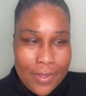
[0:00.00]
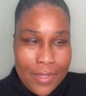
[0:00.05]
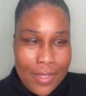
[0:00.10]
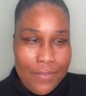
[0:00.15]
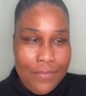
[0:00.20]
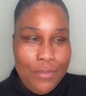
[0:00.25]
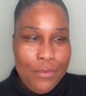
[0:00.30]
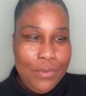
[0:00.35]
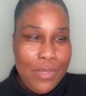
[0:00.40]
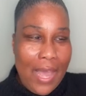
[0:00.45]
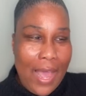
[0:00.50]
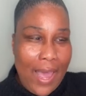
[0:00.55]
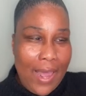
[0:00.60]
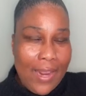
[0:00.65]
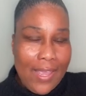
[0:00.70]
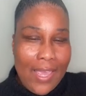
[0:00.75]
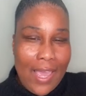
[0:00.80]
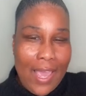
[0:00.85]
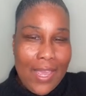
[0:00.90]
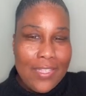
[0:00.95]
If you
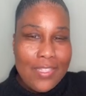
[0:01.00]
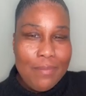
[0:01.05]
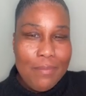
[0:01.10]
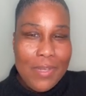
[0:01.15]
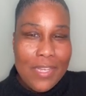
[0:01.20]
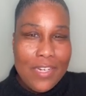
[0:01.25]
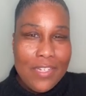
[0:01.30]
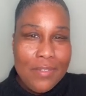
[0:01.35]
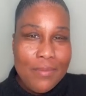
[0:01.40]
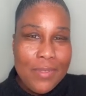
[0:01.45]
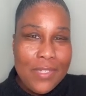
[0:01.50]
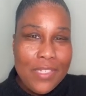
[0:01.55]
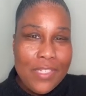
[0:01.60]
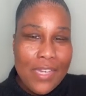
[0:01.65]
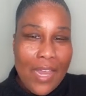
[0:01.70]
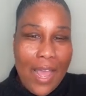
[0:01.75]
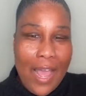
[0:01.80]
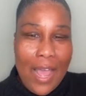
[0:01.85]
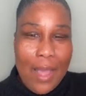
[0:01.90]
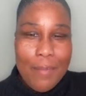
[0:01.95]
got a case management
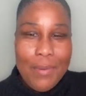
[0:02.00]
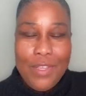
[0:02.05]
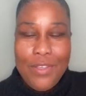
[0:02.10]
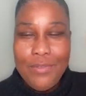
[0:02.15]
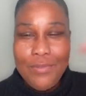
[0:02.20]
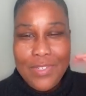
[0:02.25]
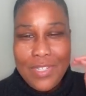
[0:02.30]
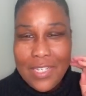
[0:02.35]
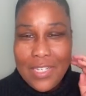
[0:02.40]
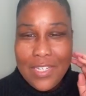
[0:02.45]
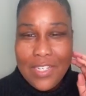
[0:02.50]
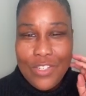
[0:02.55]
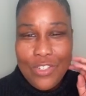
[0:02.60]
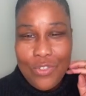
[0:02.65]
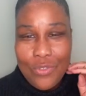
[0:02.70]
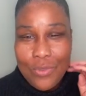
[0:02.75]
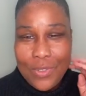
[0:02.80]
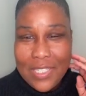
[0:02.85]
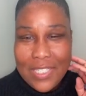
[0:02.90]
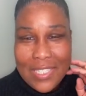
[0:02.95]
job and you didn't
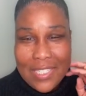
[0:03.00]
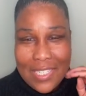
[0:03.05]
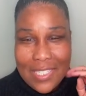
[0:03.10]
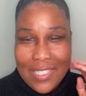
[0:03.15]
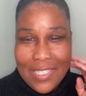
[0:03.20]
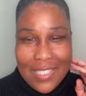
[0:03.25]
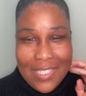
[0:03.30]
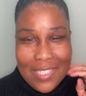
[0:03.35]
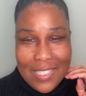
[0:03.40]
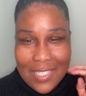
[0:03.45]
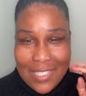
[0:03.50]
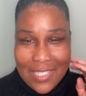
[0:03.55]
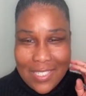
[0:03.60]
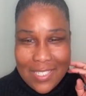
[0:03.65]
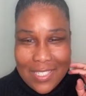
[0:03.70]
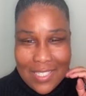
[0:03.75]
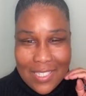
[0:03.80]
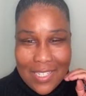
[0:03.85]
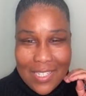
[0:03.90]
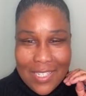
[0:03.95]
enjoy such and such
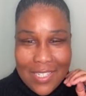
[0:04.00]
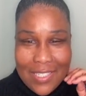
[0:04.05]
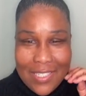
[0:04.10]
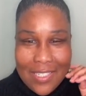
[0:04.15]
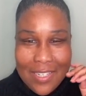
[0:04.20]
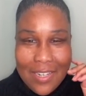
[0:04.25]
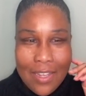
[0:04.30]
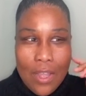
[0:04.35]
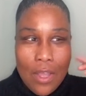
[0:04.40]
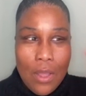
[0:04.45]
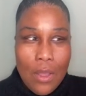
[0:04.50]
and such,